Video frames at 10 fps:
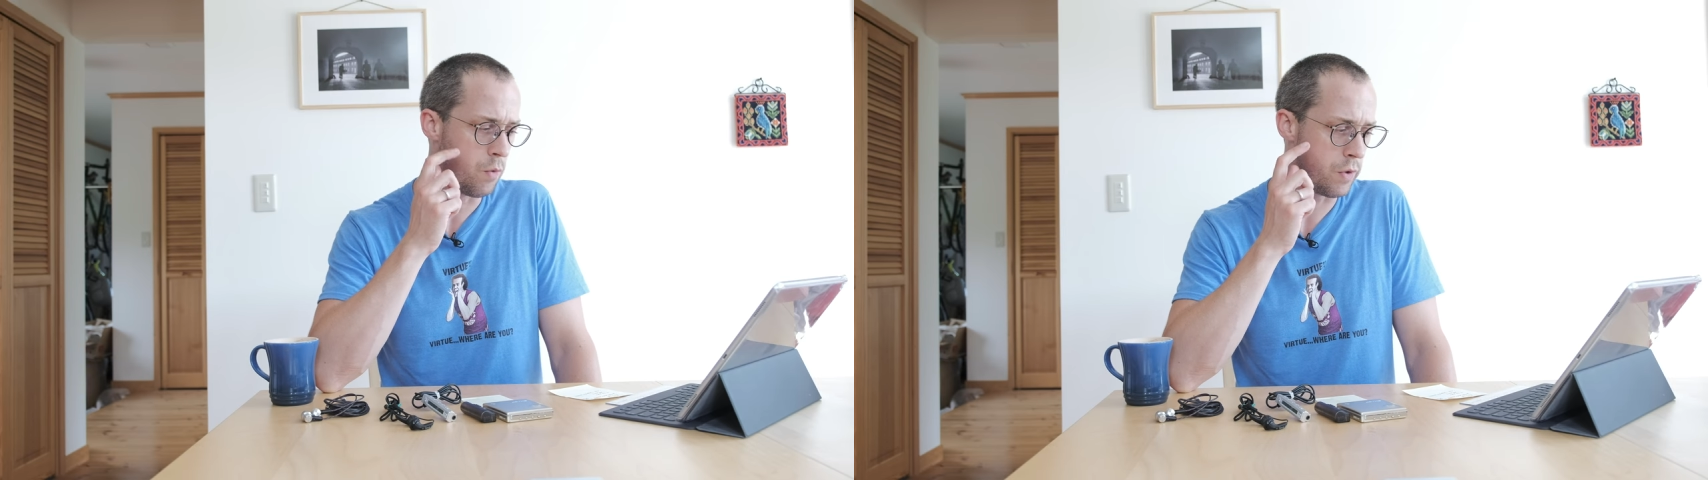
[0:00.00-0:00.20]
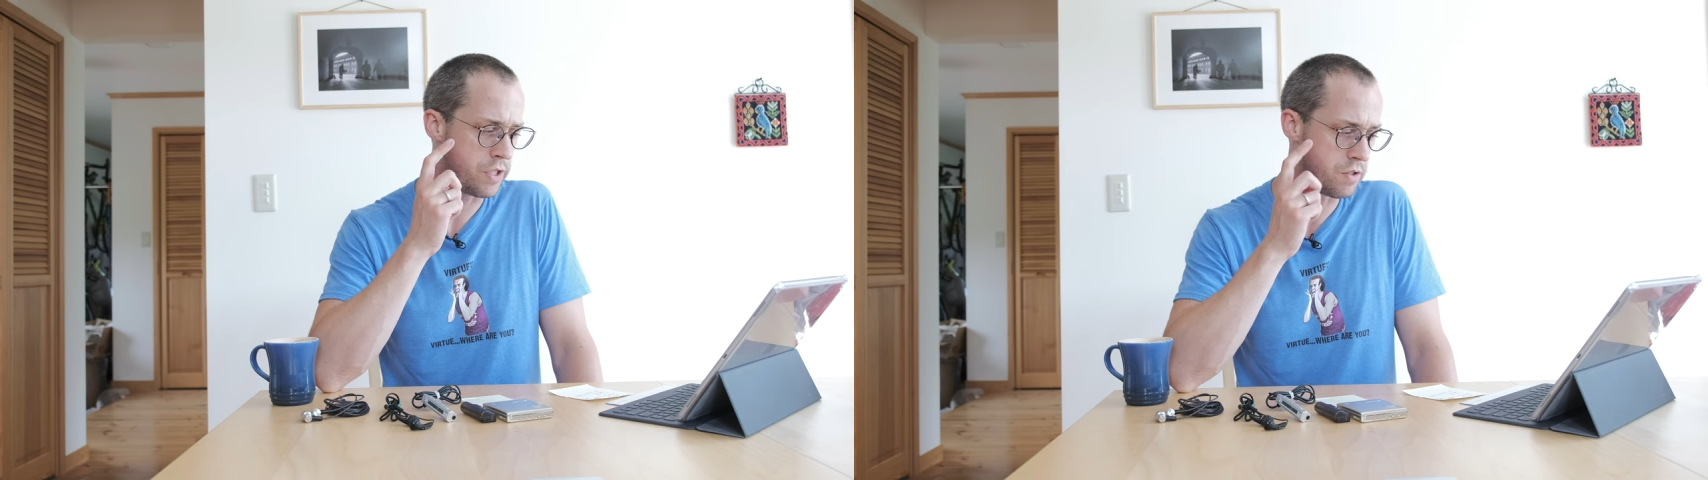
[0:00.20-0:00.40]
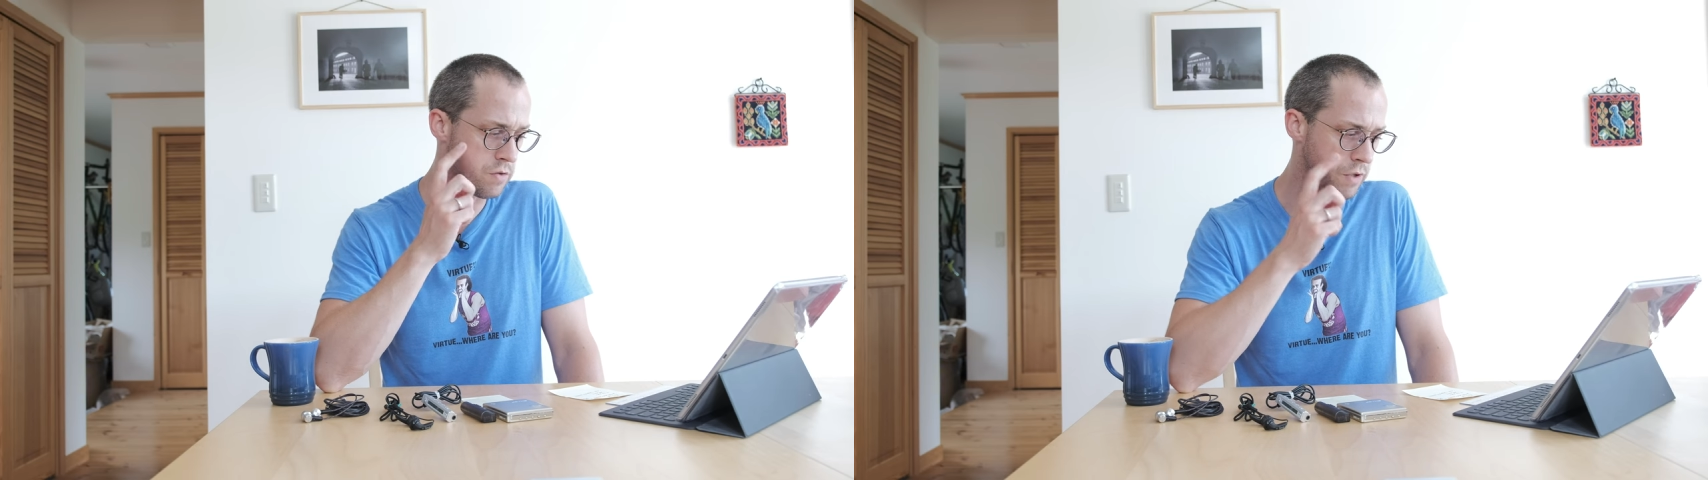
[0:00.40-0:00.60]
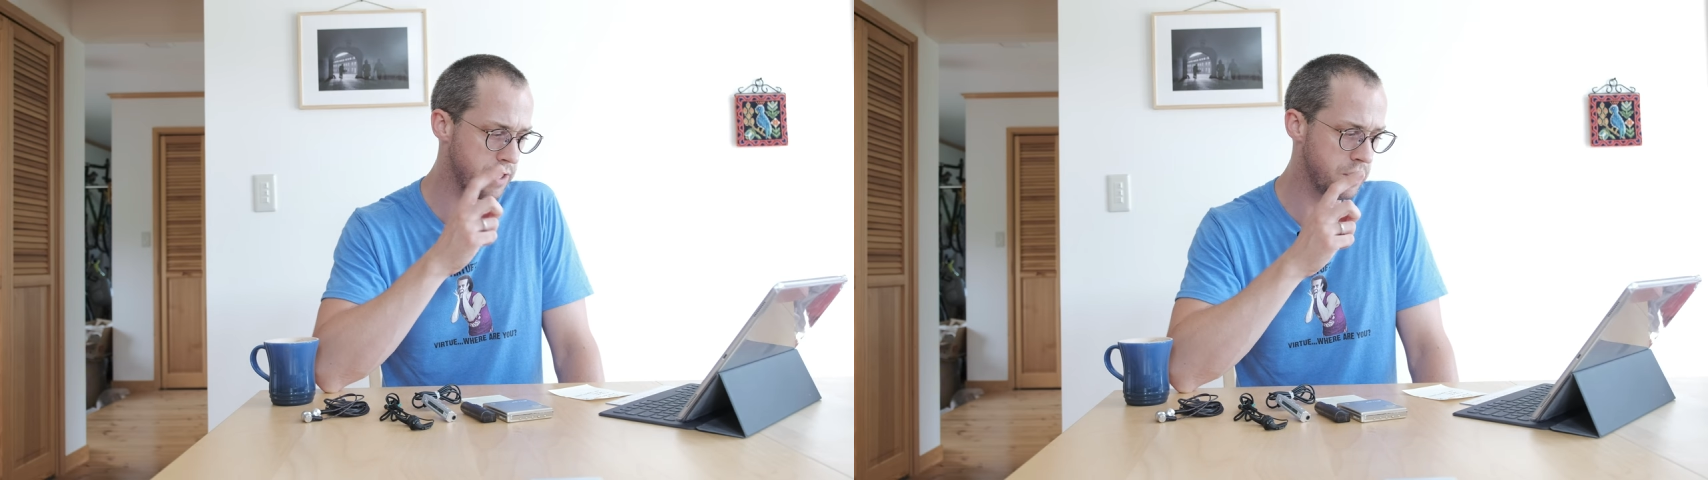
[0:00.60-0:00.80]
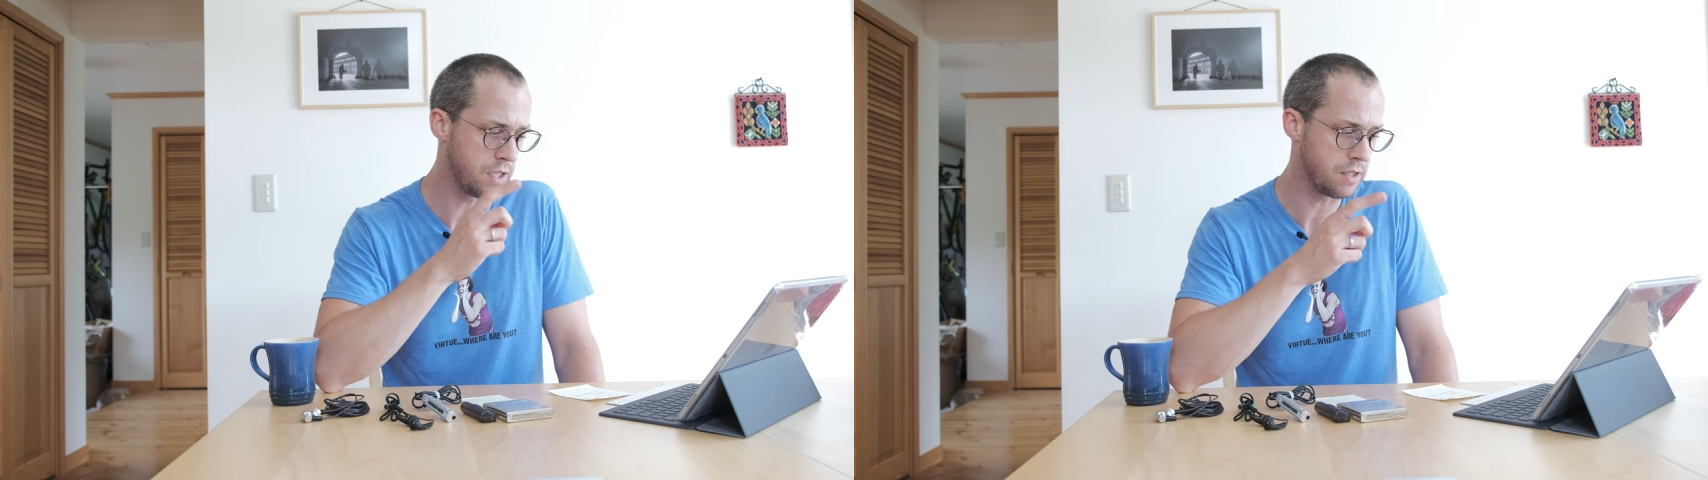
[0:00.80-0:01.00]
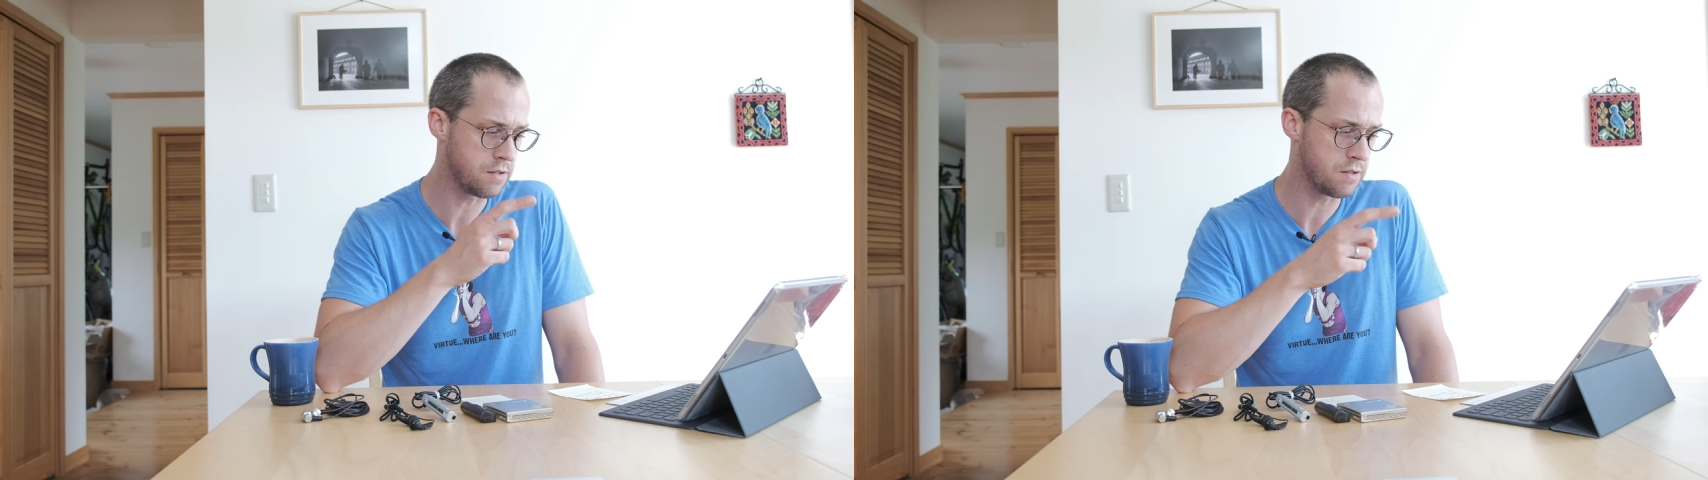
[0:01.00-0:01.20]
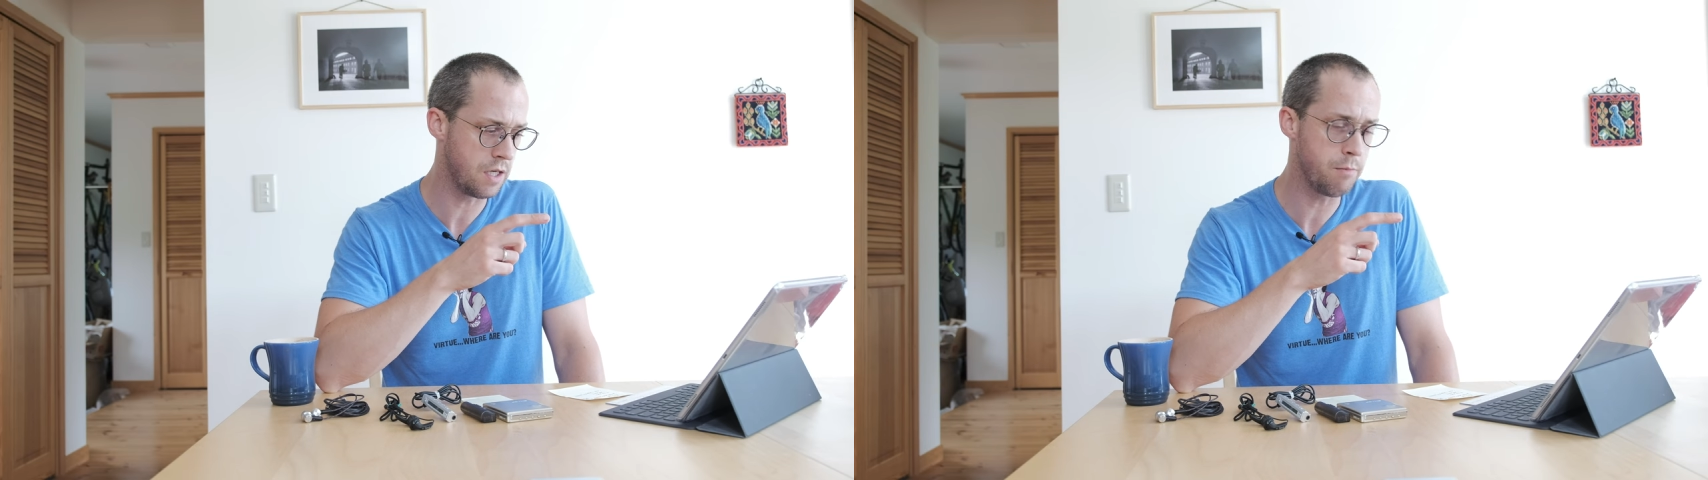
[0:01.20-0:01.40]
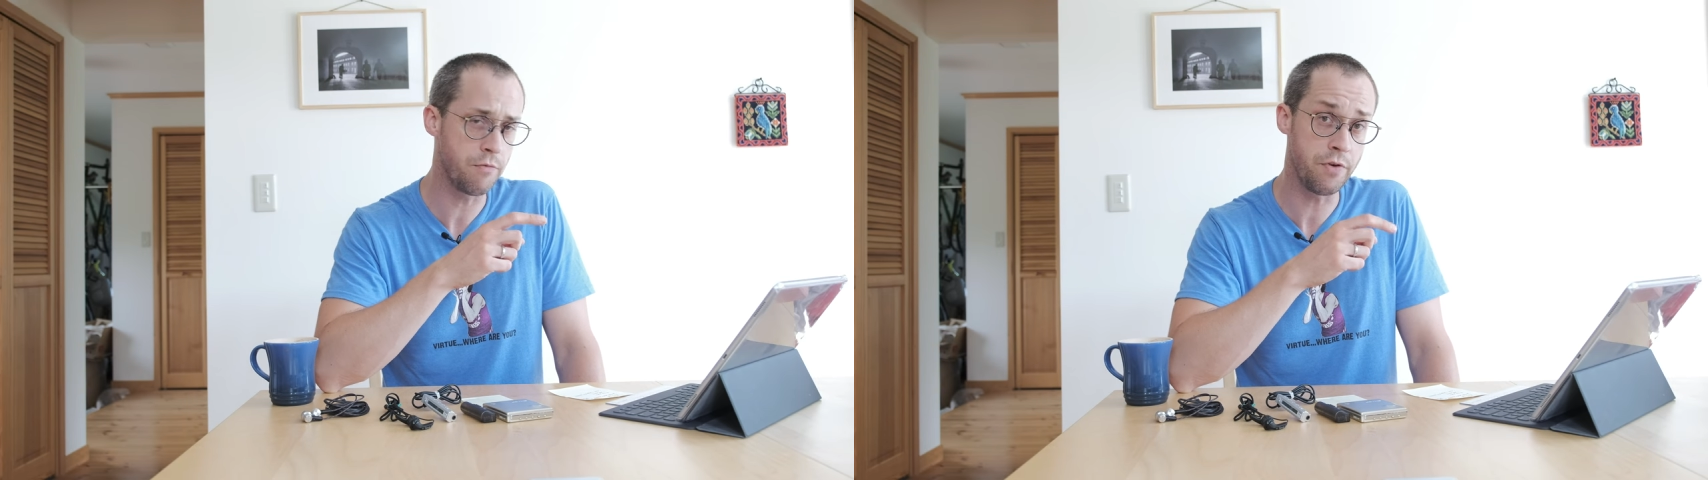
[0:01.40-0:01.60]
which is rated at the
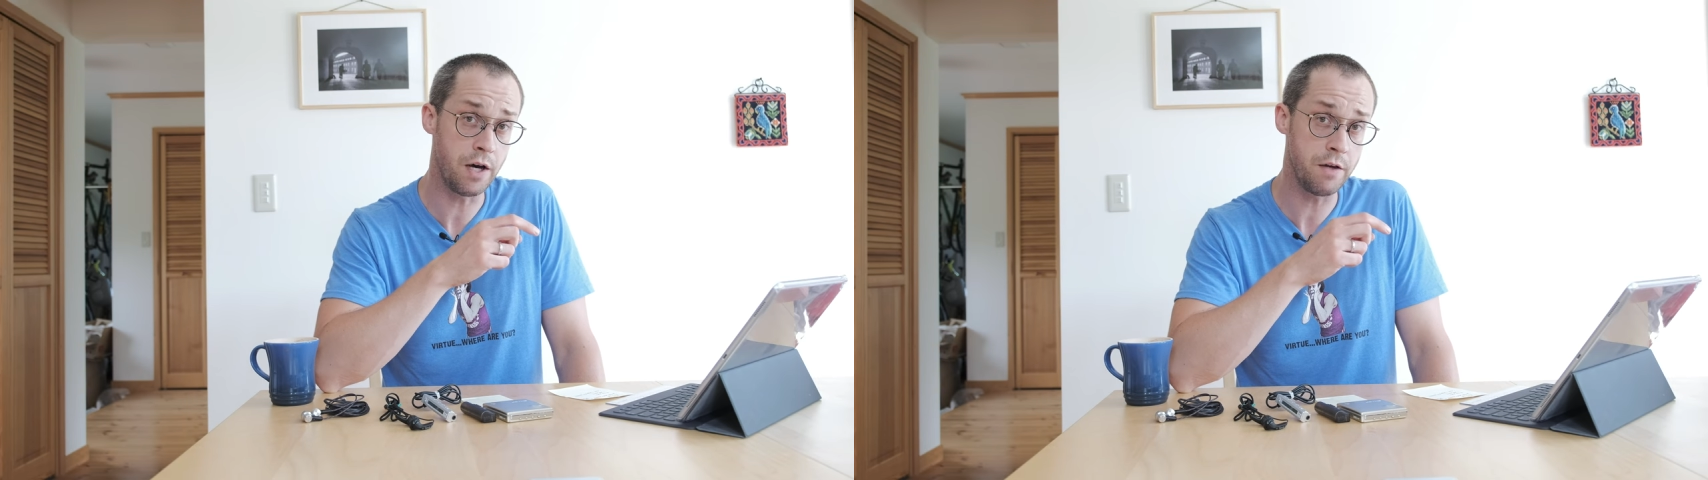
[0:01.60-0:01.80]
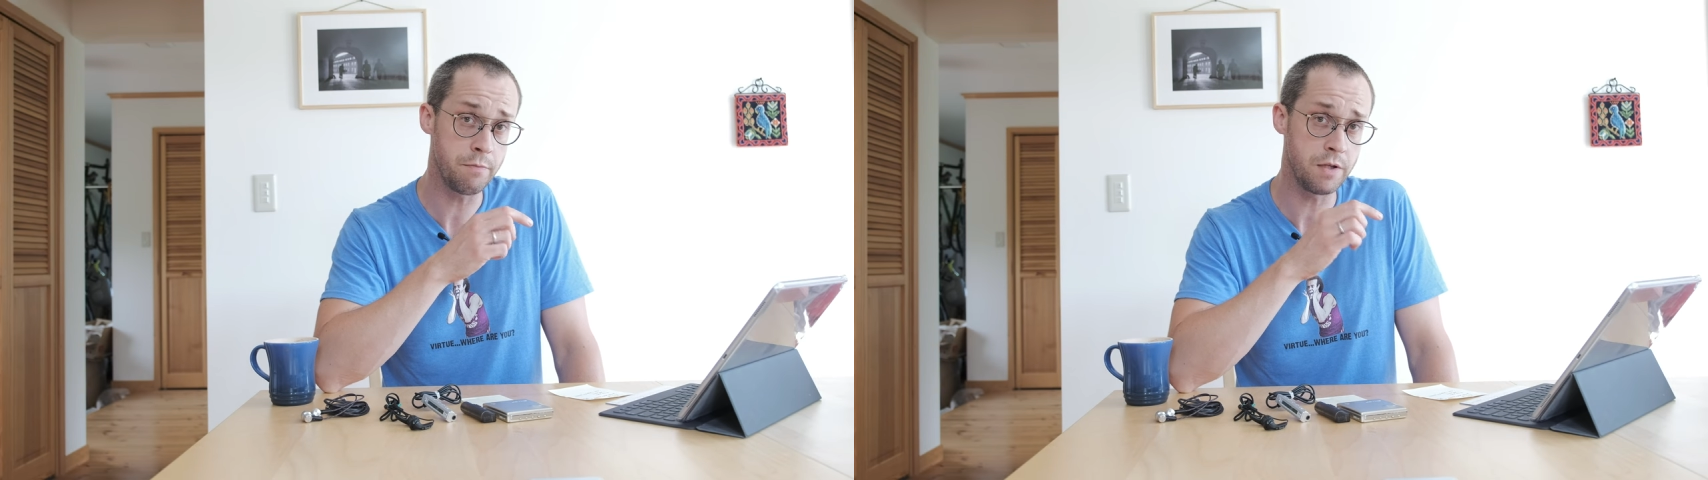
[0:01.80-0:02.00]
same 5